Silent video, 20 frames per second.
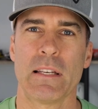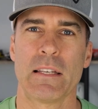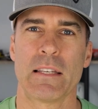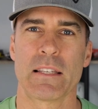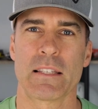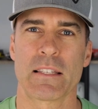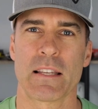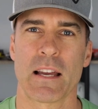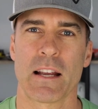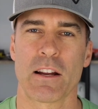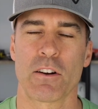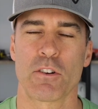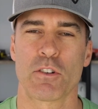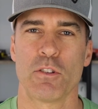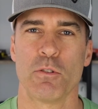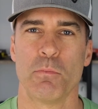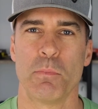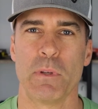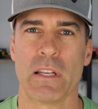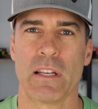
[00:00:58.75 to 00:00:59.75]
desire
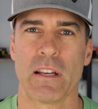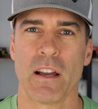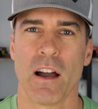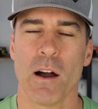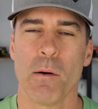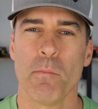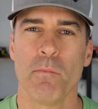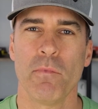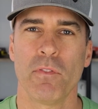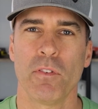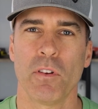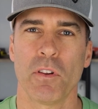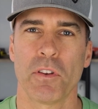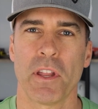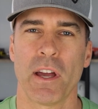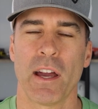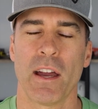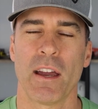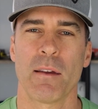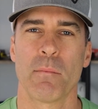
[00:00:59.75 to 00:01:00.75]
to become
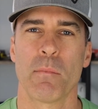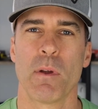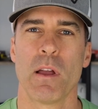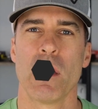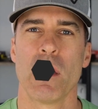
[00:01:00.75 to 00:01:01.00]
full-time